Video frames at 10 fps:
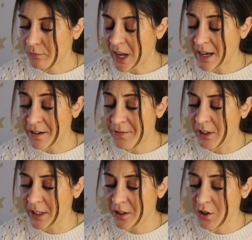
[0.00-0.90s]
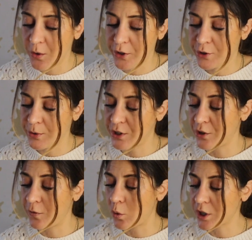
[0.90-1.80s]
I, I feel like they're going through a
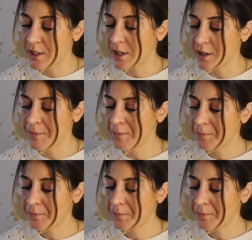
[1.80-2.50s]
divorce here.